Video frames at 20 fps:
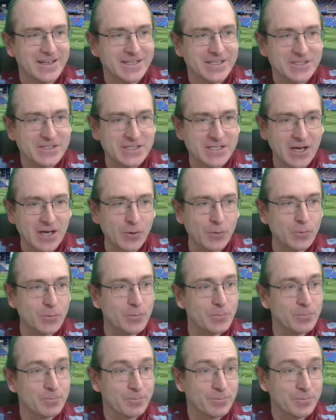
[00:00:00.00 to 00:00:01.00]
So
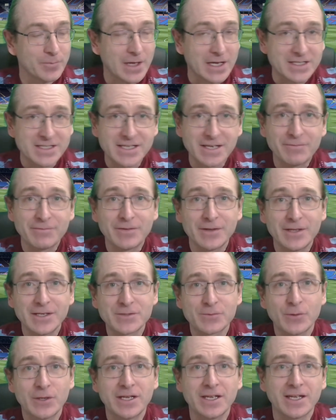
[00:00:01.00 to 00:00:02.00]
that's it for
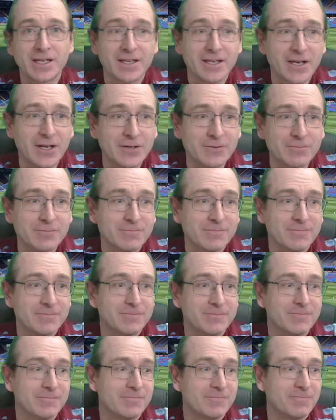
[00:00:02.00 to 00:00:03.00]
this week, you know.
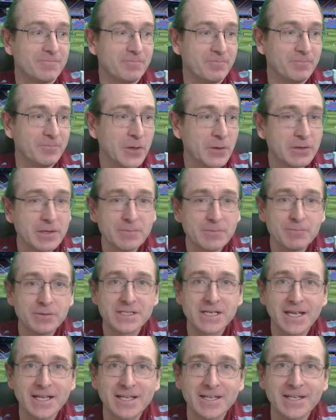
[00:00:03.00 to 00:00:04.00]
Nothing
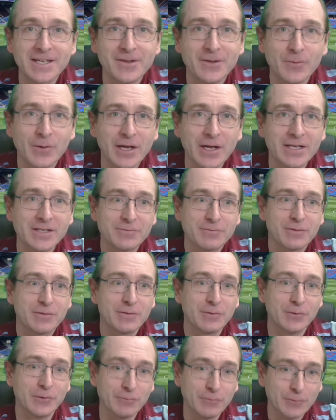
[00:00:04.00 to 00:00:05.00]
particularly in the way of
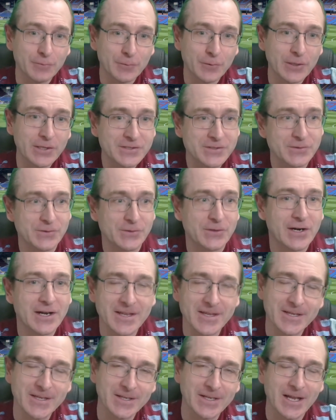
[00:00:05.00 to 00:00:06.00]
thoughtfulness or
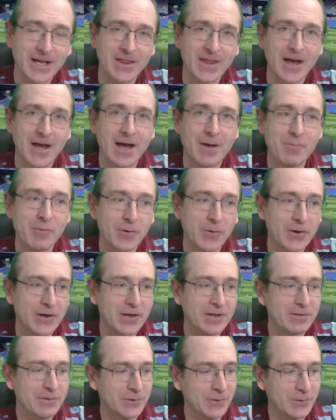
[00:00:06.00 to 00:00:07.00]
anything like that. But what
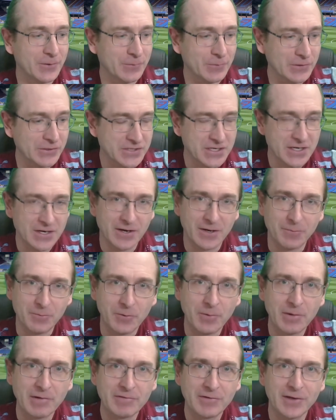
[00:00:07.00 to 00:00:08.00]
I thought was, you know, I'll
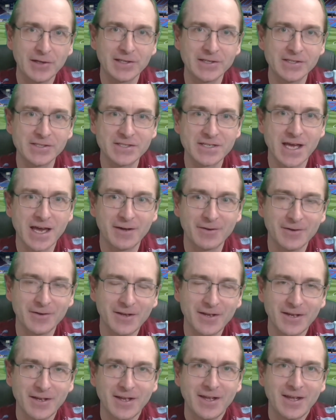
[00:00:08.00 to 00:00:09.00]
put my feelings down
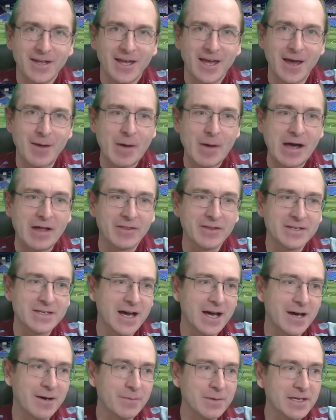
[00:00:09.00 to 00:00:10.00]
about the
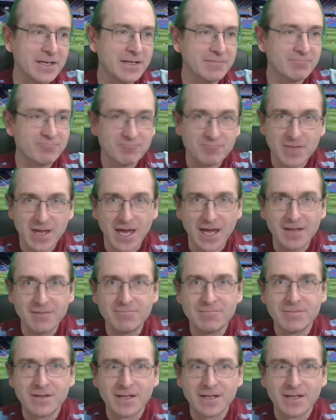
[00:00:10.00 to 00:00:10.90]
Derby game.